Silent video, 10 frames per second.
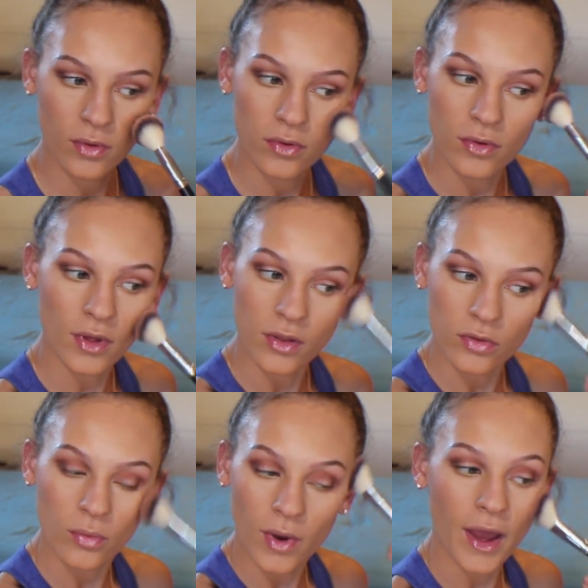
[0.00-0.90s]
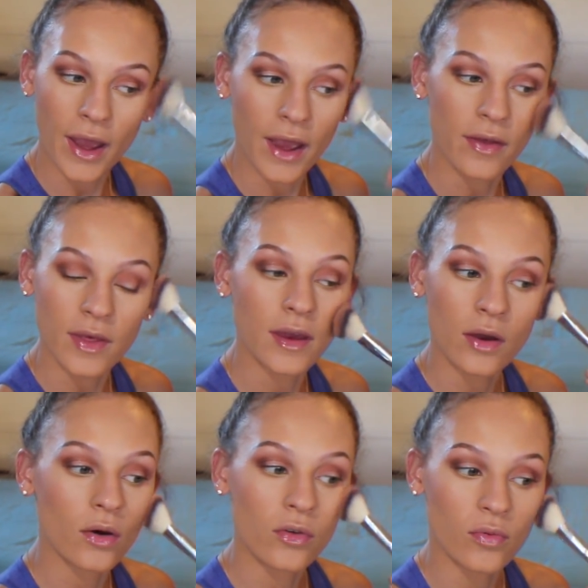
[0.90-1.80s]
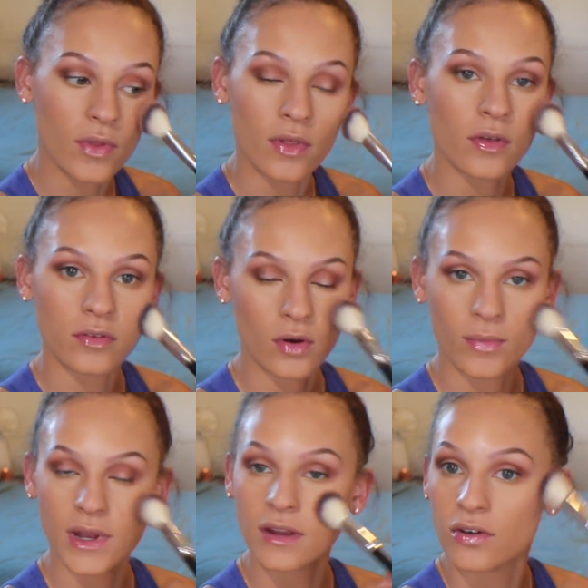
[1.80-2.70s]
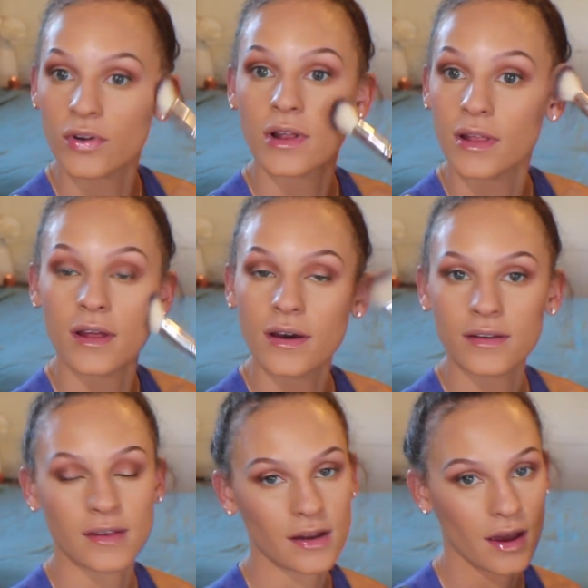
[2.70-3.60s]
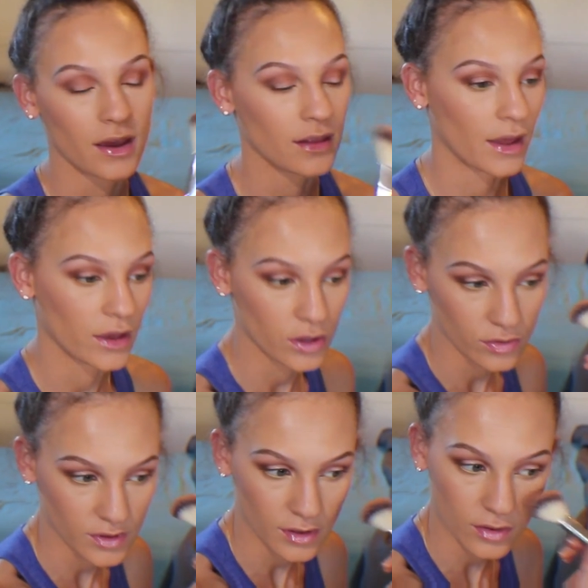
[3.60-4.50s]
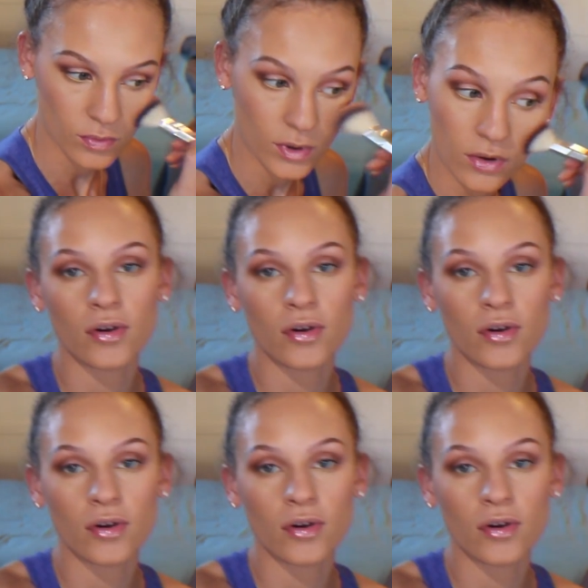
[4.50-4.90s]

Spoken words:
So that's why I think it goes with so many different looks, and I like using this one.